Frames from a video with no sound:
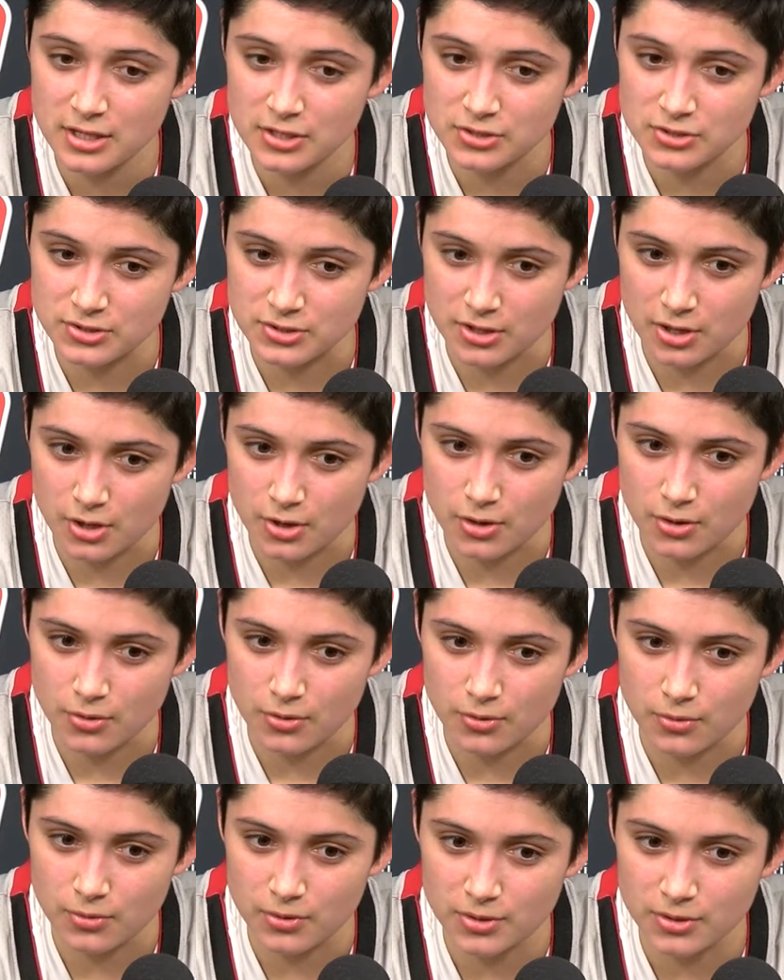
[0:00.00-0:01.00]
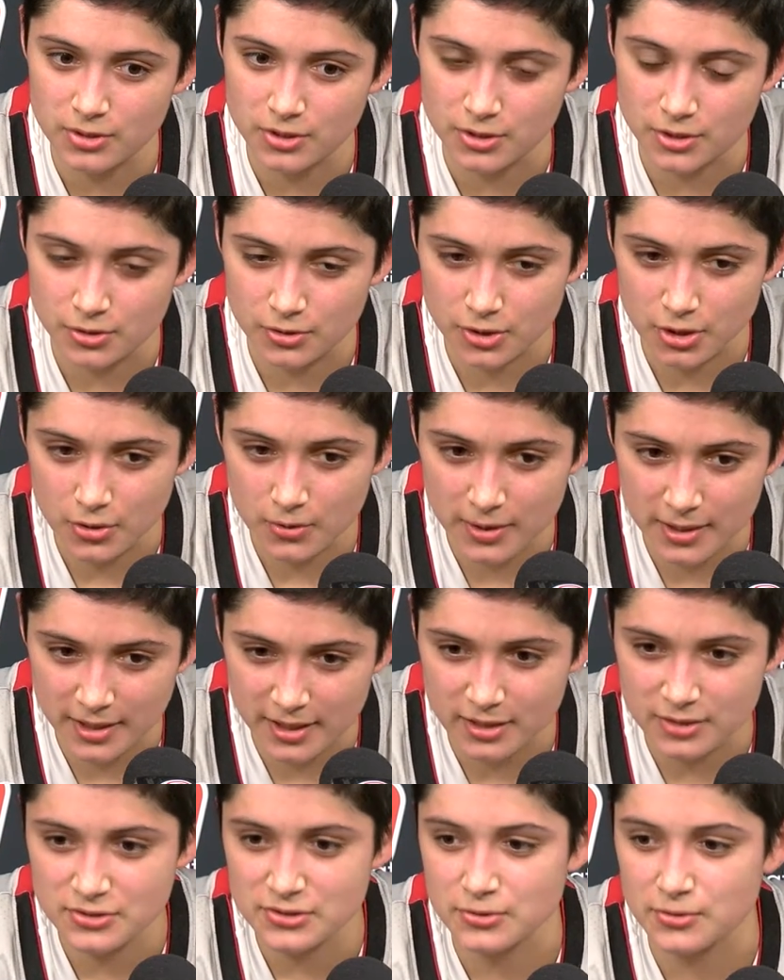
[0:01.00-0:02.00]
So you know, going
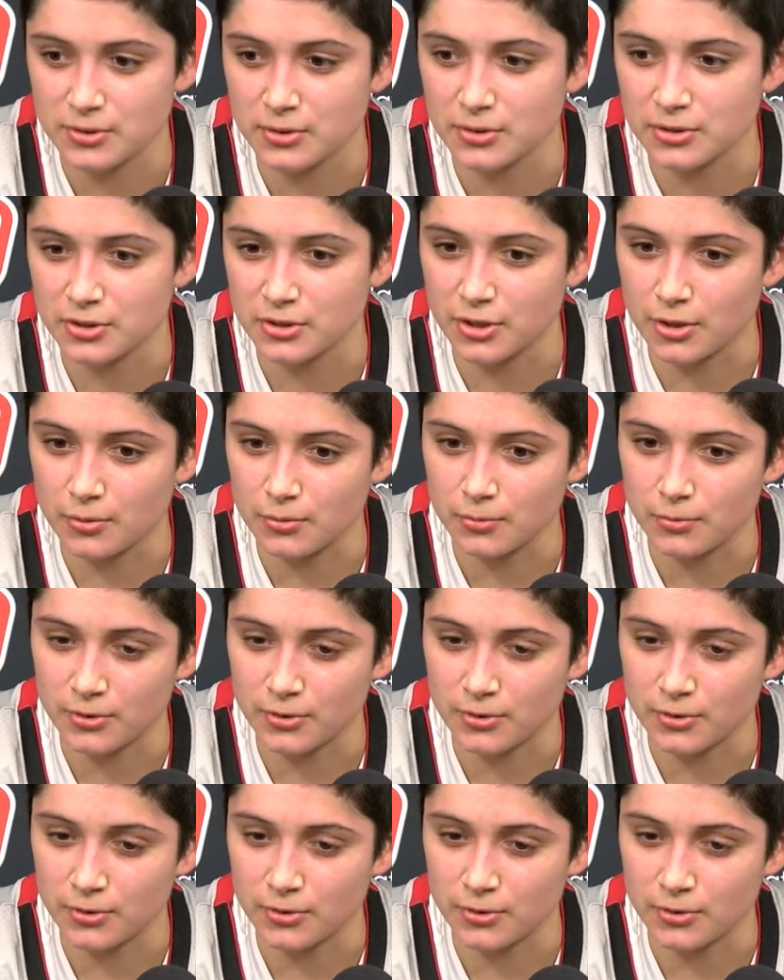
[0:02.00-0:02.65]
into it, you know,